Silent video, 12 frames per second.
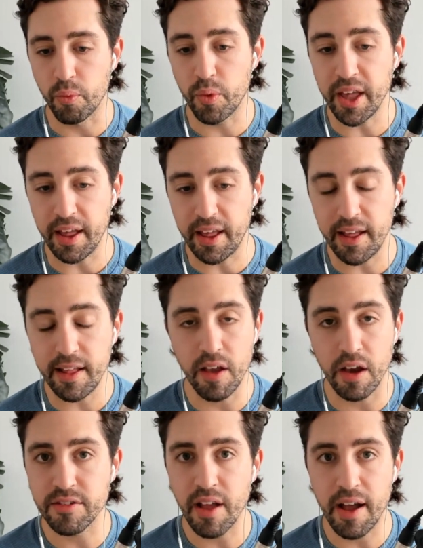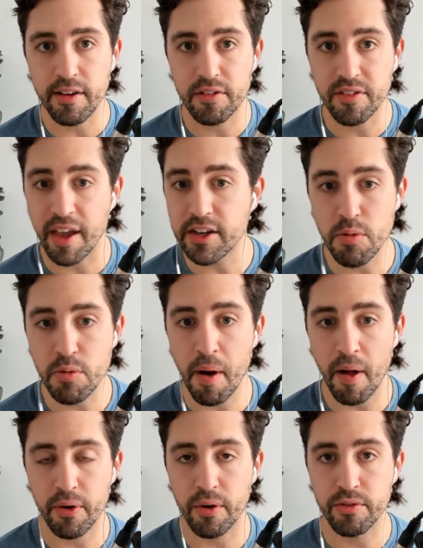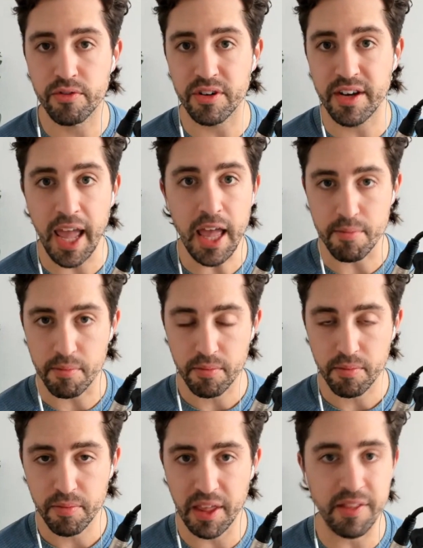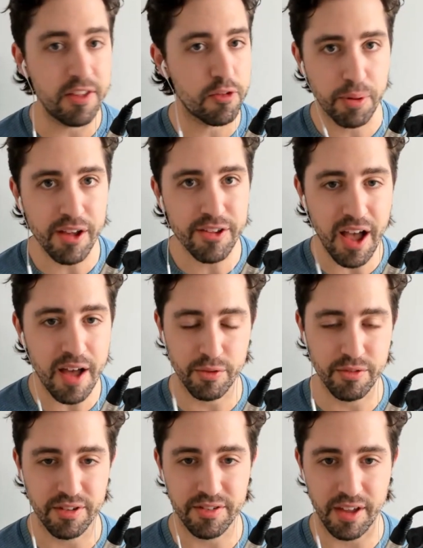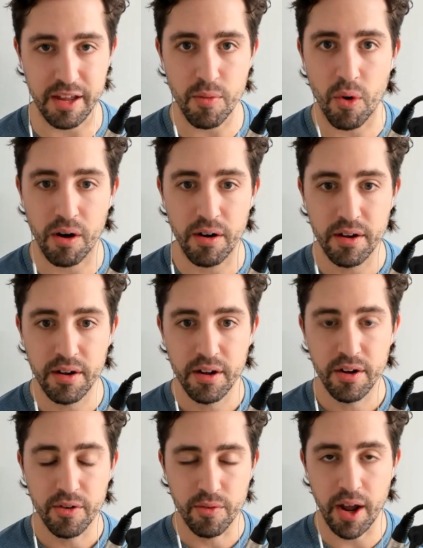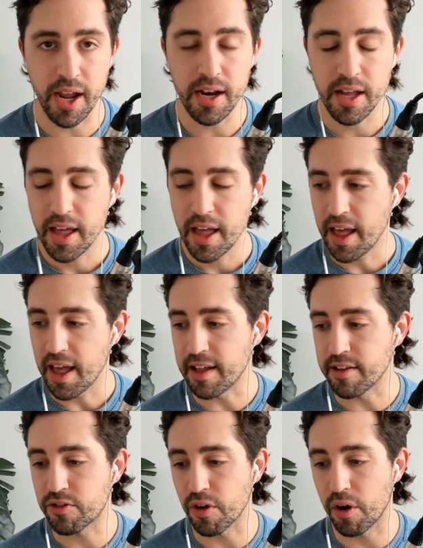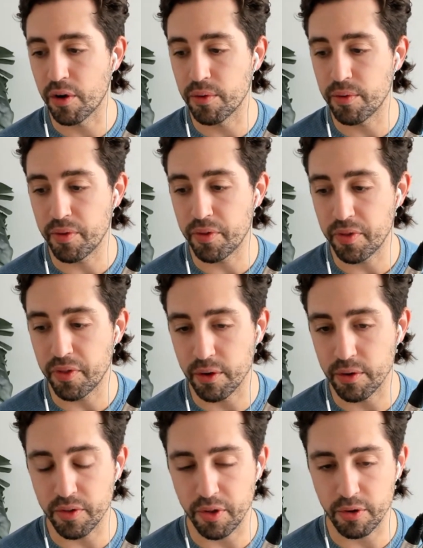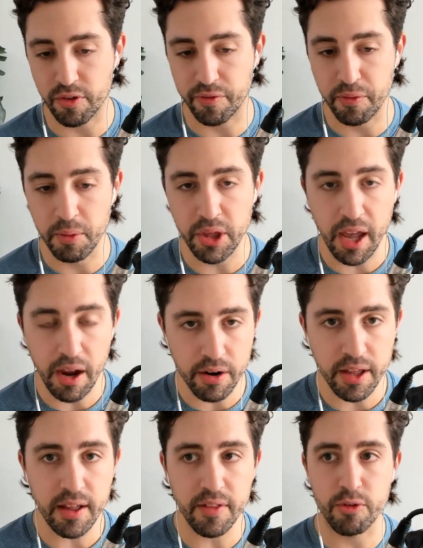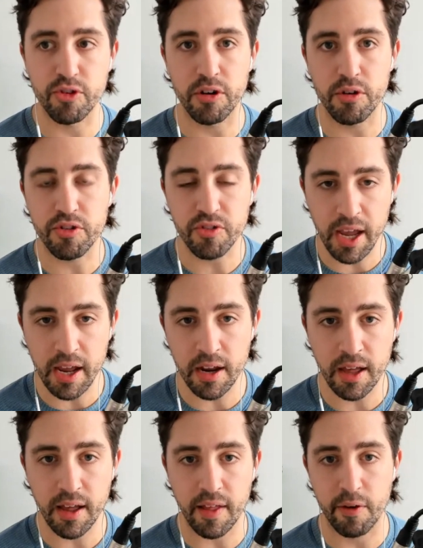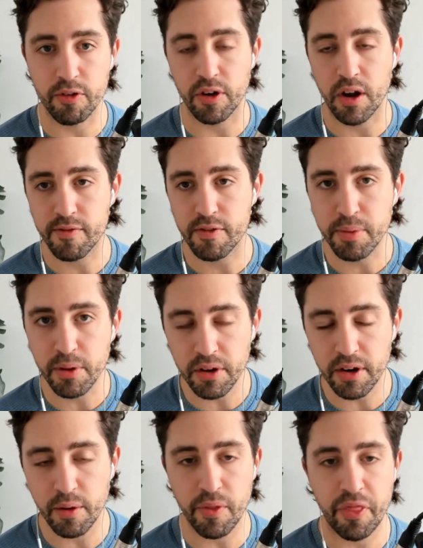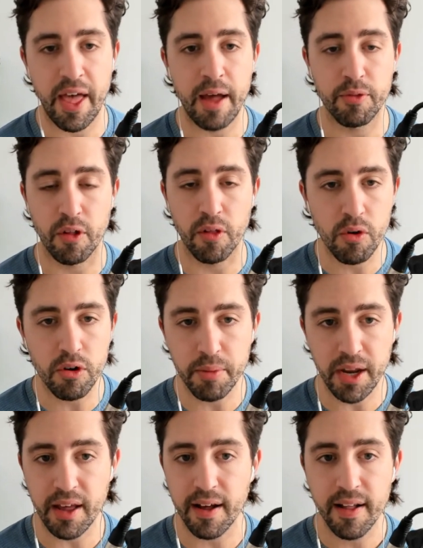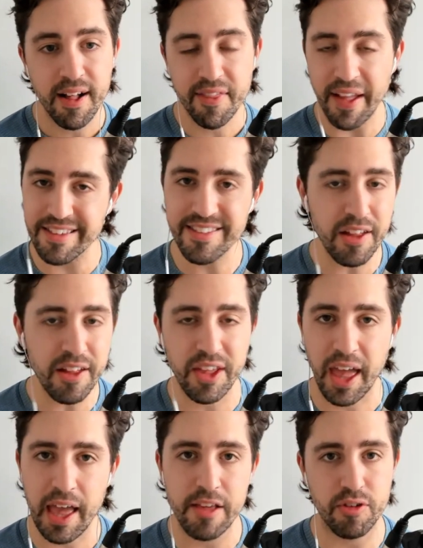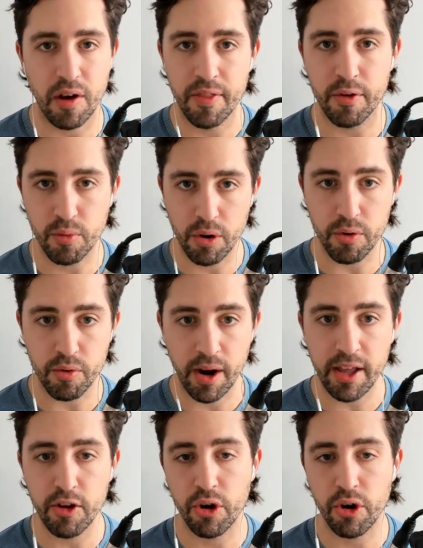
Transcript: He does not say Jimmy Butler's name in these press conferences anymore, right? And so there's a familiarity, there's an understanding, and there's a comfortability with that with the local media. That's not the case on the road, right?